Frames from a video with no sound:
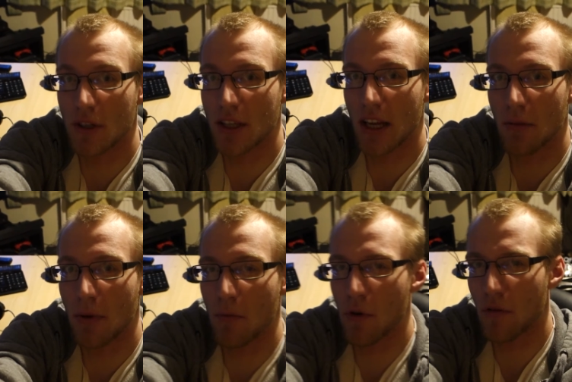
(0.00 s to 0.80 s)
take a
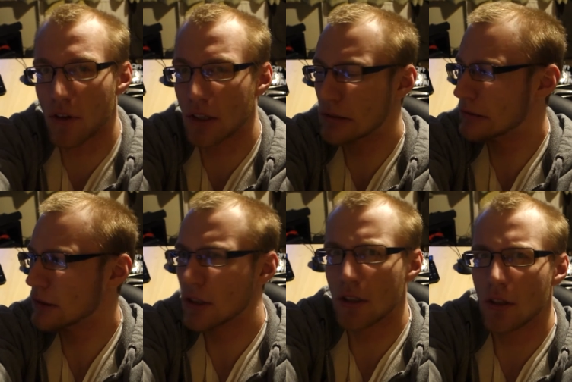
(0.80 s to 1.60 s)
bit more of
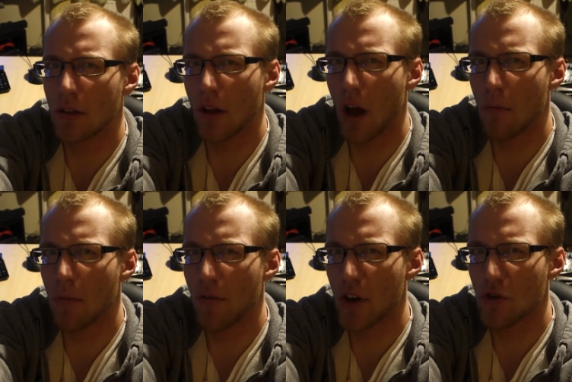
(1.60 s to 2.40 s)
a
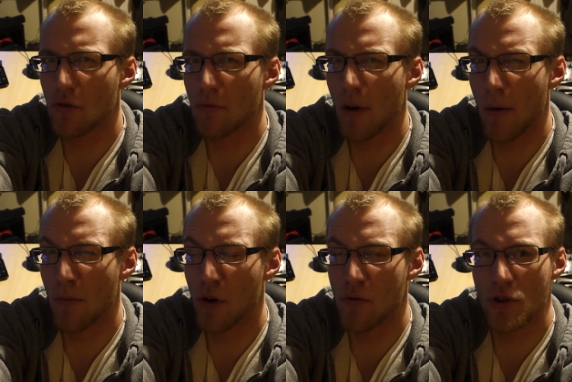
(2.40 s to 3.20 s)
unprofessional
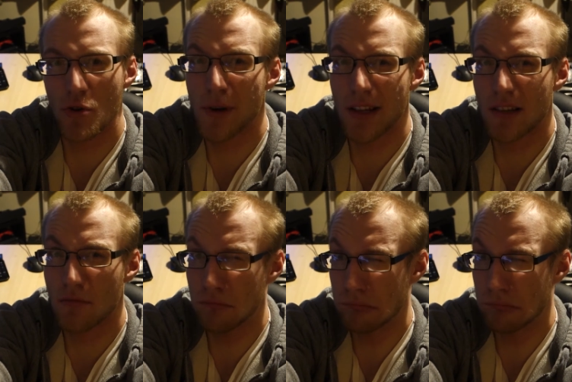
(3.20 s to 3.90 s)
approach to it.